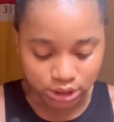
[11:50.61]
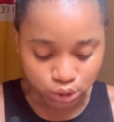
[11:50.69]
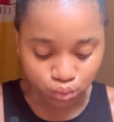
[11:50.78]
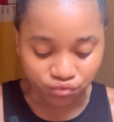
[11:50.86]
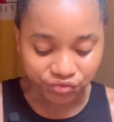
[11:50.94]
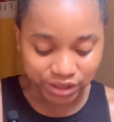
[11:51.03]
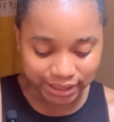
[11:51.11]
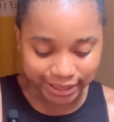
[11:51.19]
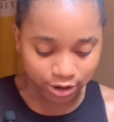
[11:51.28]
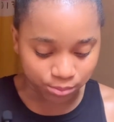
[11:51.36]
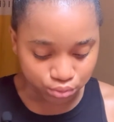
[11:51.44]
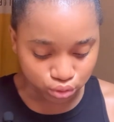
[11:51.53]
It will really
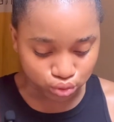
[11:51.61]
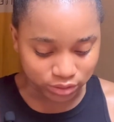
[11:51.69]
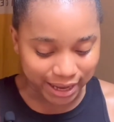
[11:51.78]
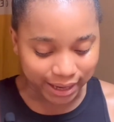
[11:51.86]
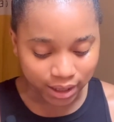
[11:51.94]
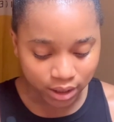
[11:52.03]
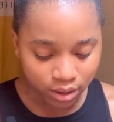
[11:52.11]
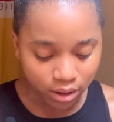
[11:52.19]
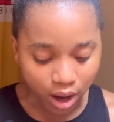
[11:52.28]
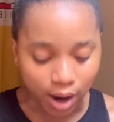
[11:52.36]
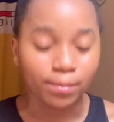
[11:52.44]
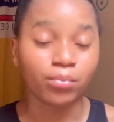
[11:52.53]
help you to like
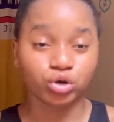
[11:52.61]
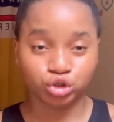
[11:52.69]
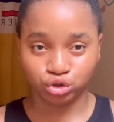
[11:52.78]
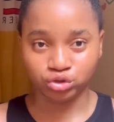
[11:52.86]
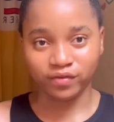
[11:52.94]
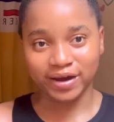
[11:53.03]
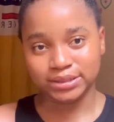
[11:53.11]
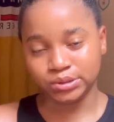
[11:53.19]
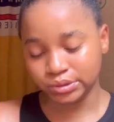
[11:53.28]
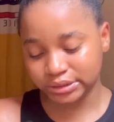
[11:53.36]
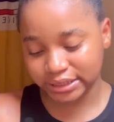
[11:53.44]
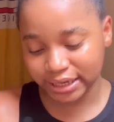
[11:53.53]
moisturize
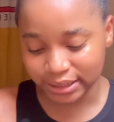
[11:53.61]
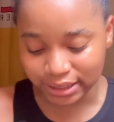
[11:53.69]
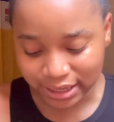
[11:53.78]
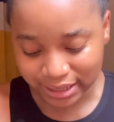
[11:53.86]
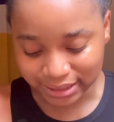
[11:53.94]
your skin.